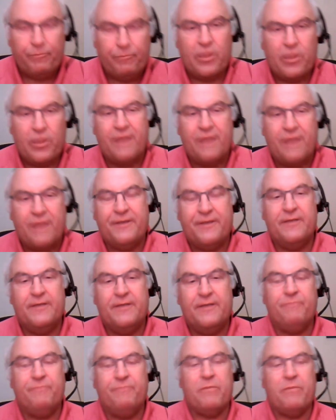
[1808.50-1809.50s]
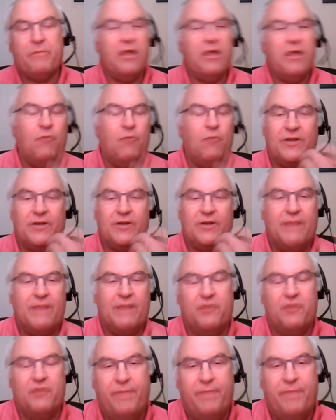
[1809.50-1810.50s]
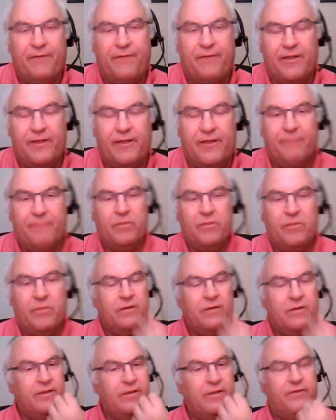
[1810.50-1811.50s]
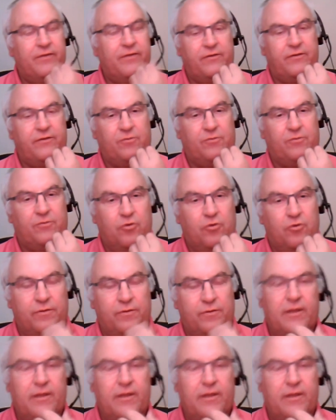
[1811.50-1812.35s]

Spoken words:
I think it works absolutely perfectly. Nice and smooth.